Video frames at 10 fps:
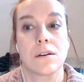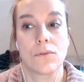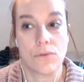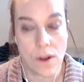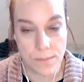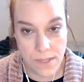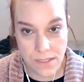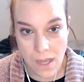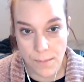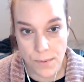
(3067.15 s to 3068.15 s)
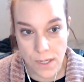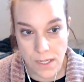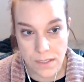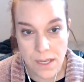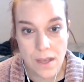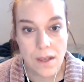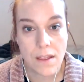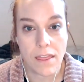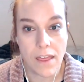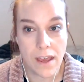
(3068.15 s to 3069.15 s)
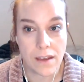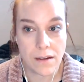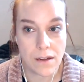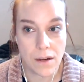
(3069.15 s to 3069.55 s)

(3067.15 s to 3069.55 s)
from these companies that,